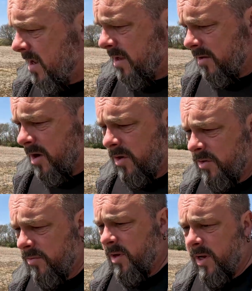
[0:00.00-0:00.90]
The ground
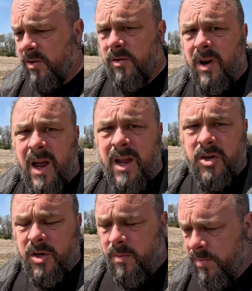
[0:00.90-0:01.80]
is really dry.
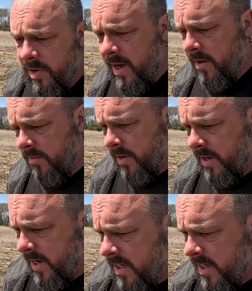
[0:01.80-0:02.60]
It should plant really